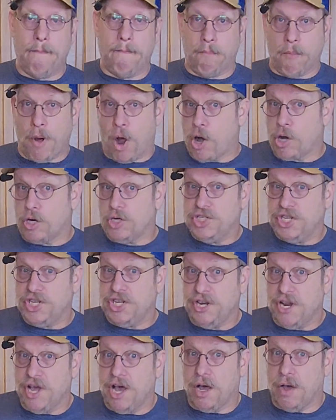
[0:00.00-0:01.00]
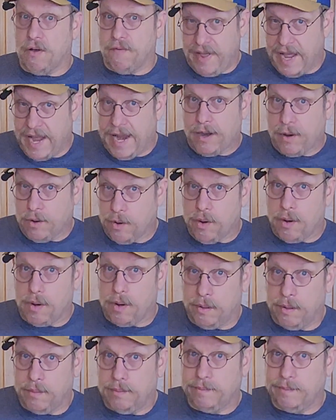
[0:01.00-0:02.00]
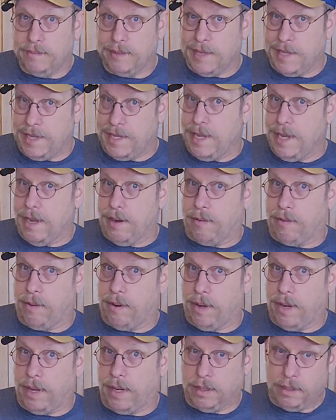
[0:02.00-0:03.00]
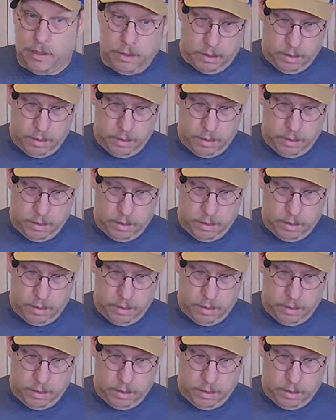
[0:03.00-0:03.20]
margin of error. Yeah, right.